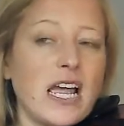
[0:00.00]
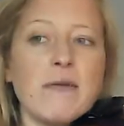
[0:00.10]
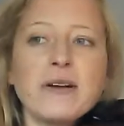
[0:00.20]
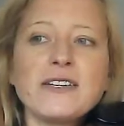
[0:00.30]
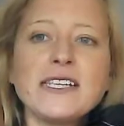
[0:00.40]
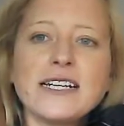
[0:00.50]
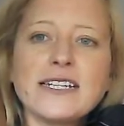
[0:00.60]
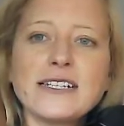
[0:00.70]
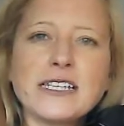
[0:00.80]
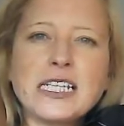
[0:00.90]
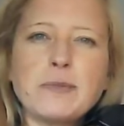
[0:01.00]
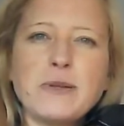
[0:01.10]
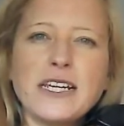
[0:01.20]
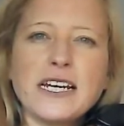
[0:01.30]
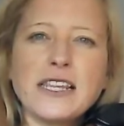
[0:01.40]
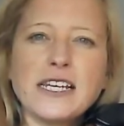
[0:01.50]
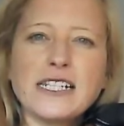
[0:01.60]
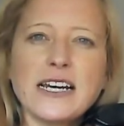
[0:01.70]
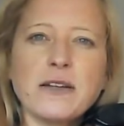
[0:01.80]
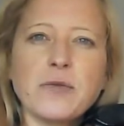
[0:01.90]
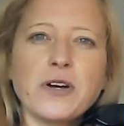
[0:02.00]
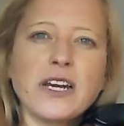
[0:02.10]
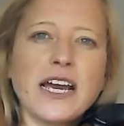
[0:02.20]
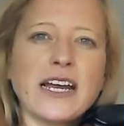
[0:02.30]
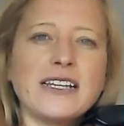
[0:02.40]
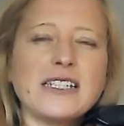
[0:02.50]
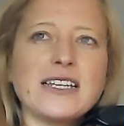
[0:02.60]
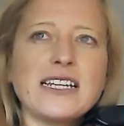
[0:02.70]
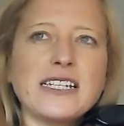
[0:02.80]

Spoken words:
because that doesn't speak anything to anyone, and it